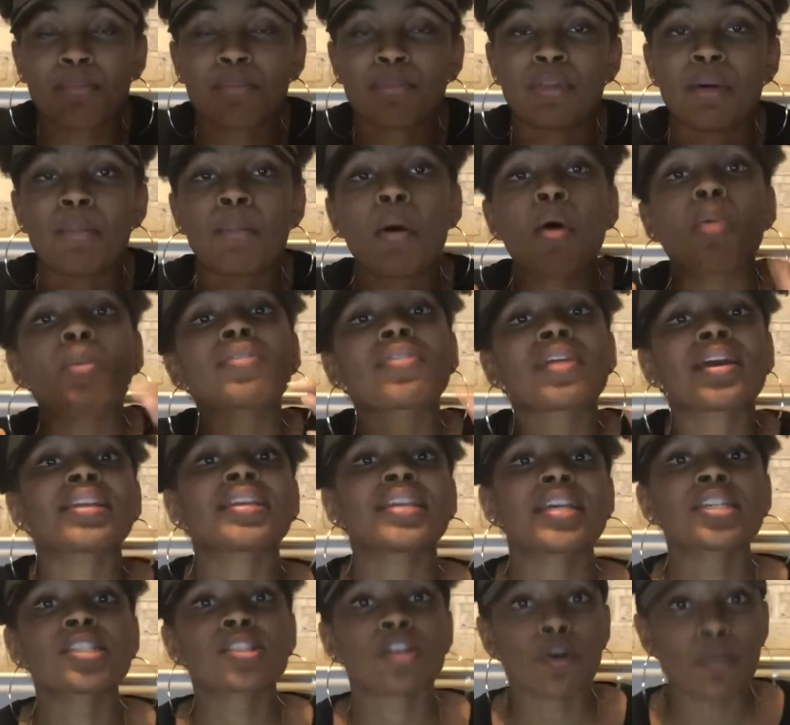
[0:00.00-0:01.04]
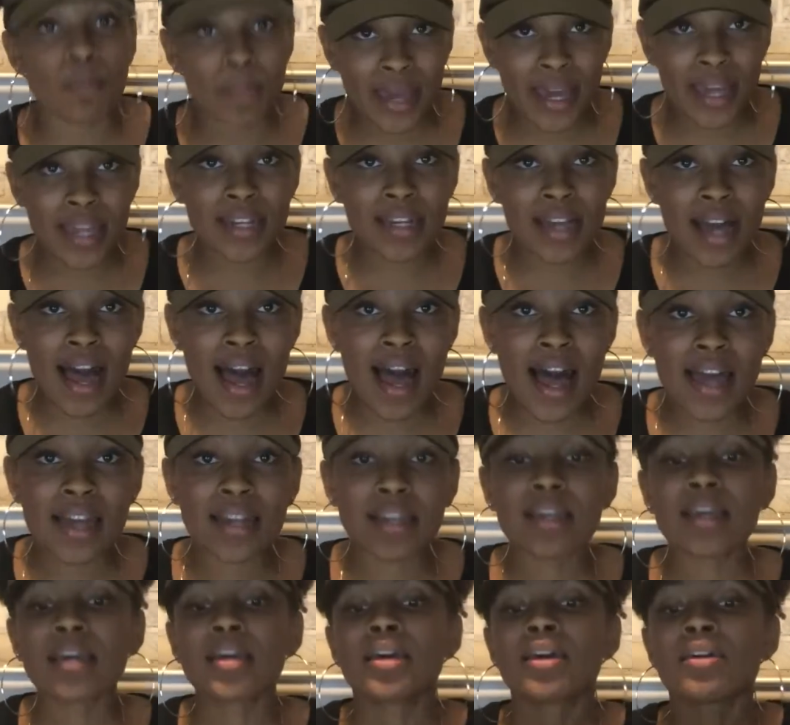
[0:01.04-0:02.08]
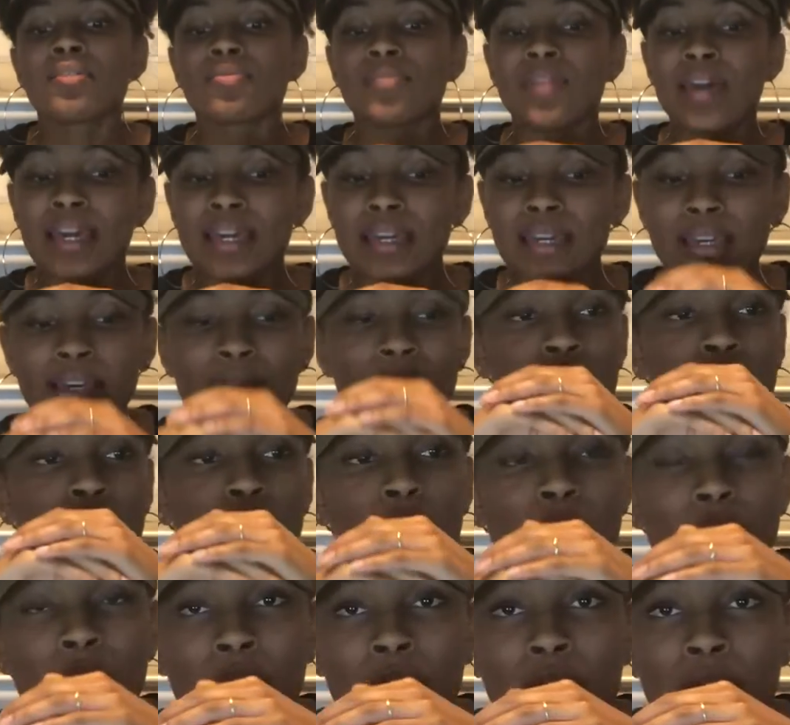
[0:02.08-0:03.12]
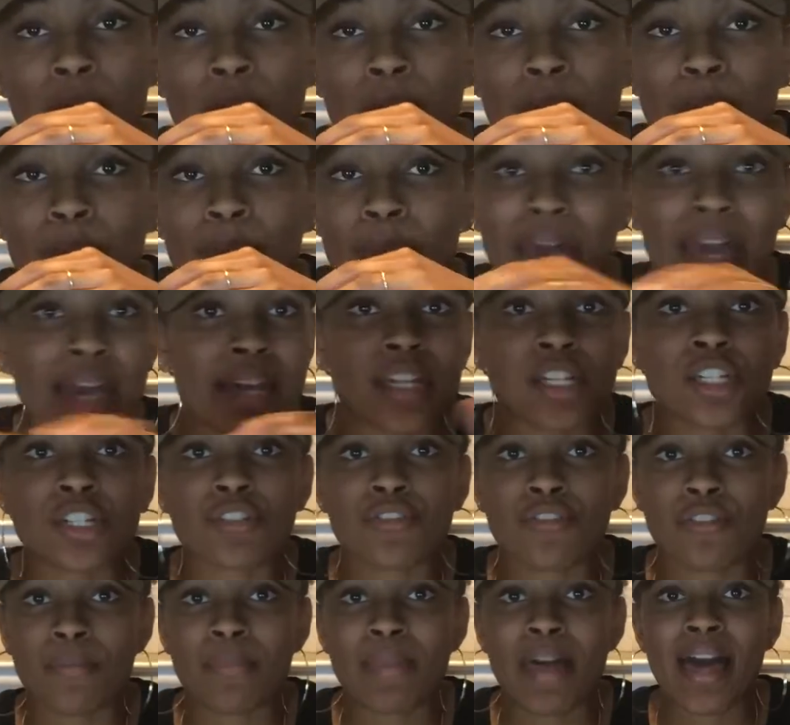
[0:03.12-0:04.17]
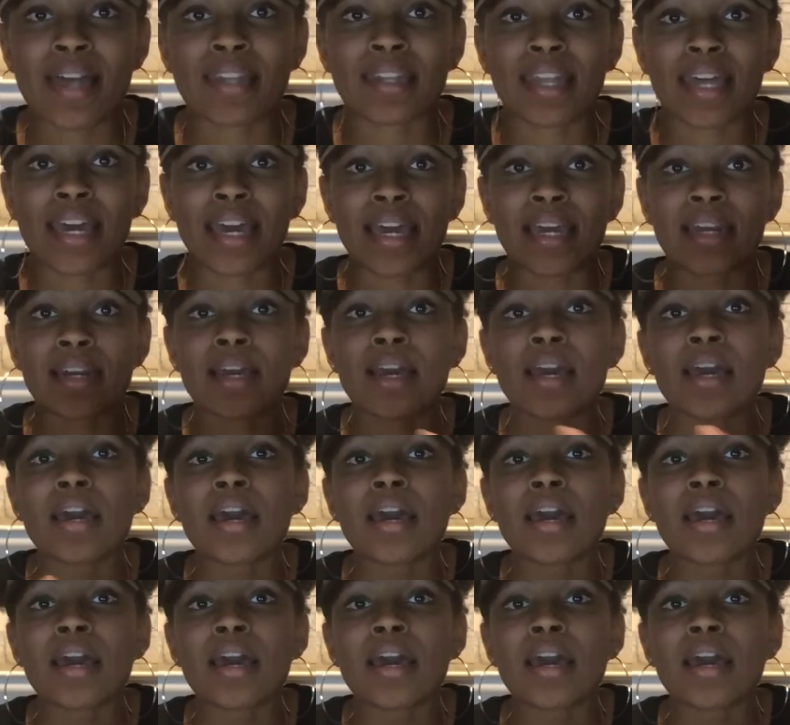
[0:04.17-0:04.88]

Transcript: The moment they disobeyed God, they were banished from that land.